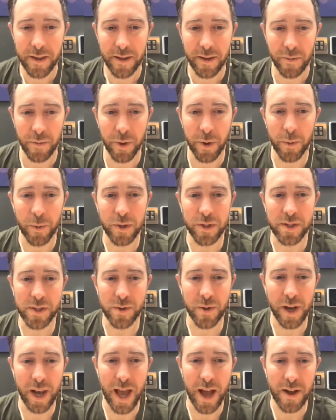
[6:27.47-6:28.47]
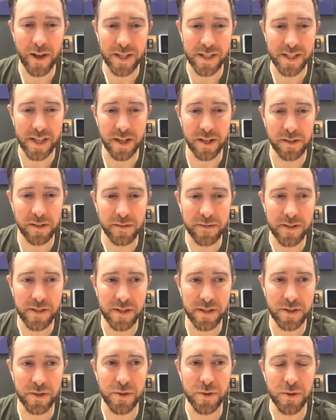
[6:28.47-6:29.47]
We want to allow ourselves
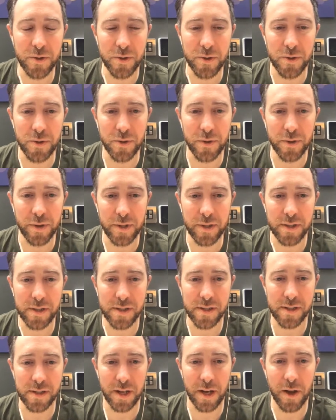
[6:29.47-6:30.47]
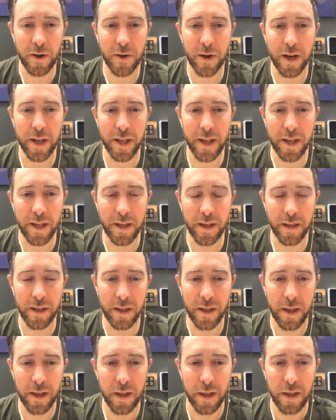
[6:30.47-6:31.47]
to slowly
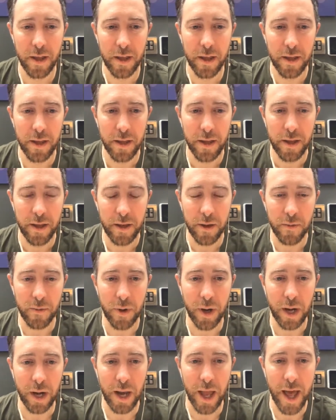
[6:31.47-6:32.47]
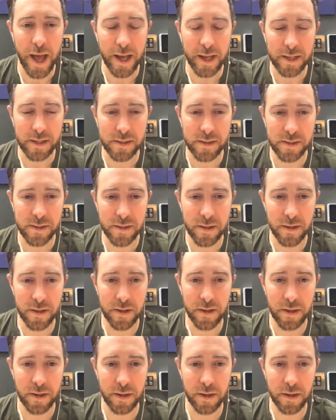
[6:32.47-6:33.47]
relax
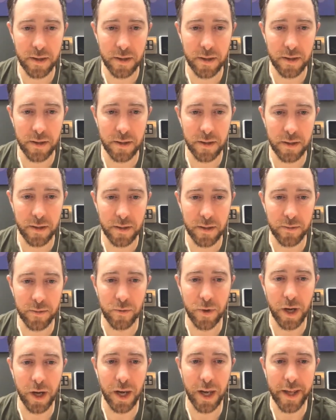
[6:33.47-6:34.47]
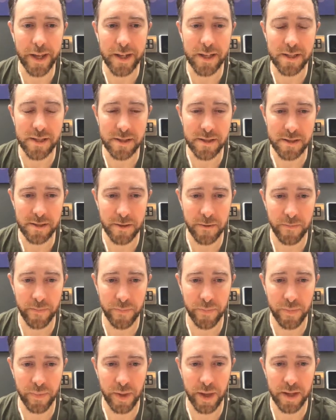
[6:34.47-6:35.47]
and release
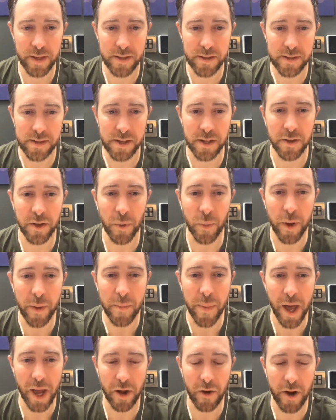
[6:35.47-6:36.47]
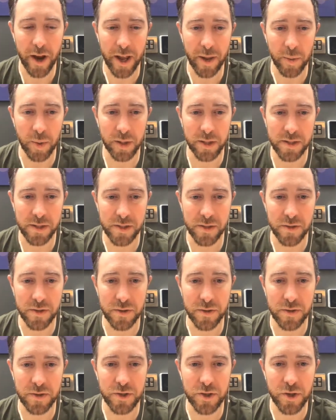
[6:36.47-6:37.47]
so that we're better able
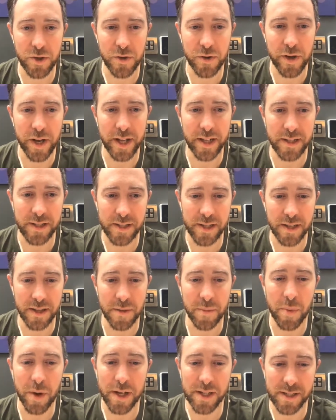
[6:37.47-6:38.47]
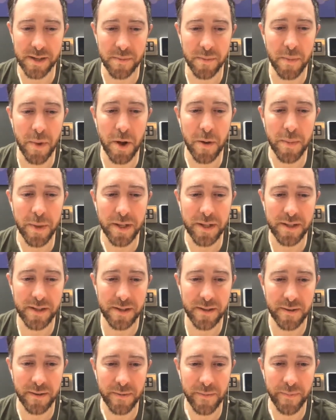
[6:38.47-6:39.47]
to tune into the present moment
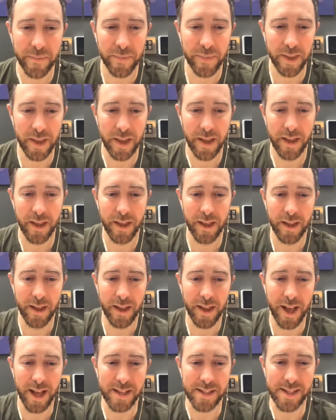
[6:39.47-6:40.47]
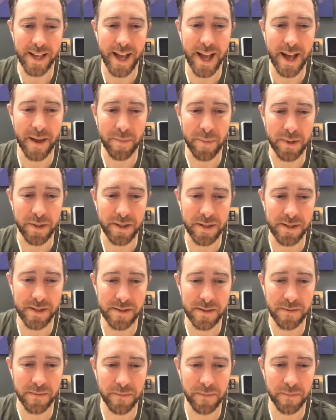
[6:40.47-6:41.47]
as it happens.